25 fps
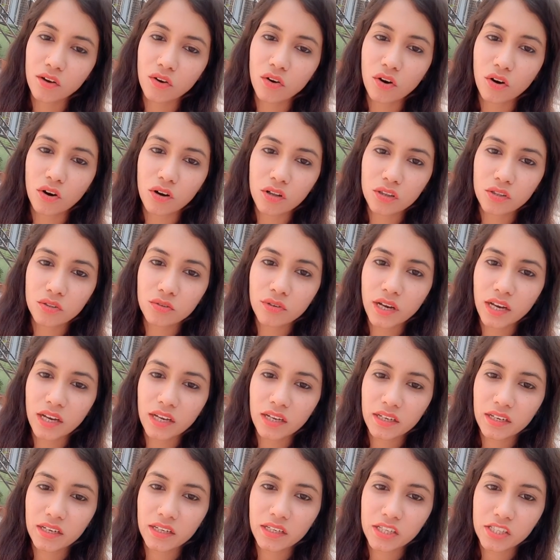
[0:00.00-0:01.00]
Although
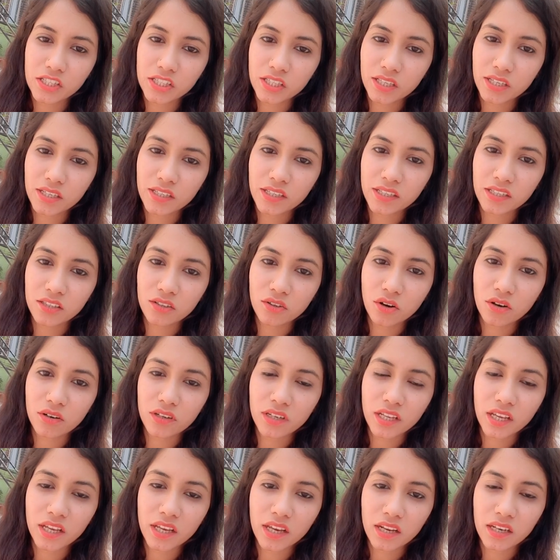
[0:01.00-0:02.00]
I initially did
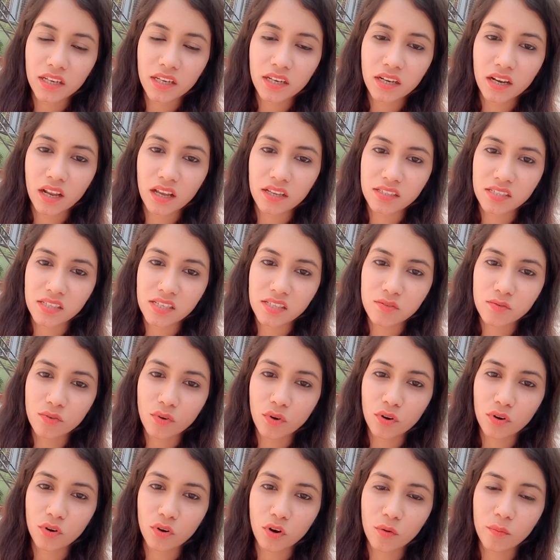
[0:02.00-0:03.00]
not take any classes
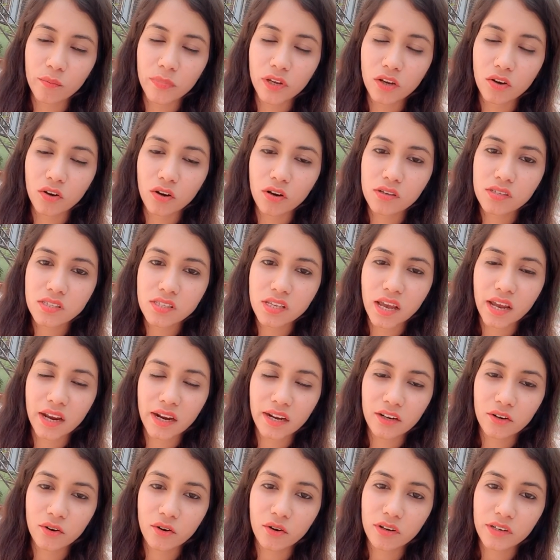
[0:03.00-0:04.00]
for law because I
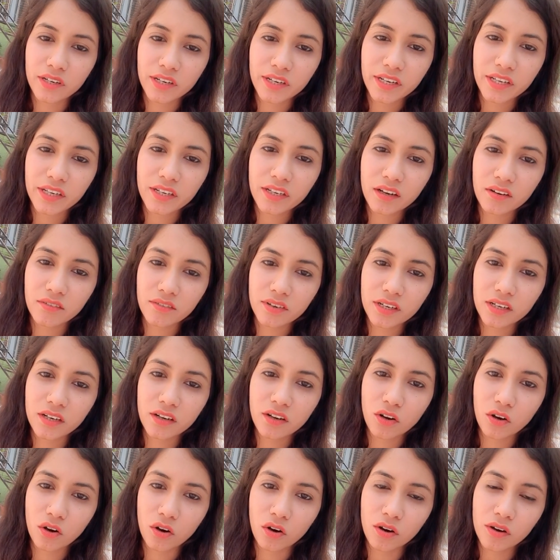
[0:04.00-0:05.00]
had already covered
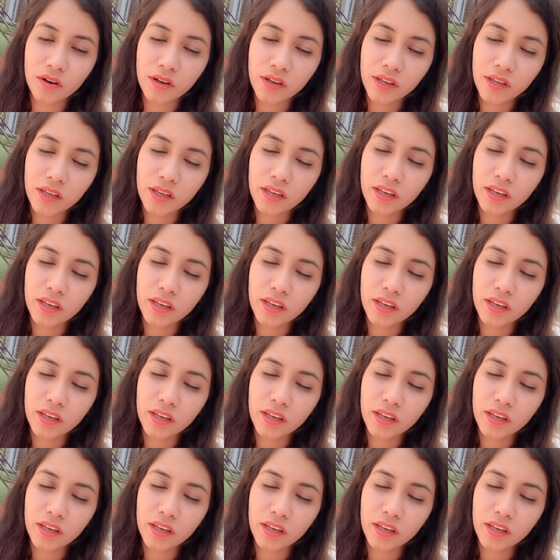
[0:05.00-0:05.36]
law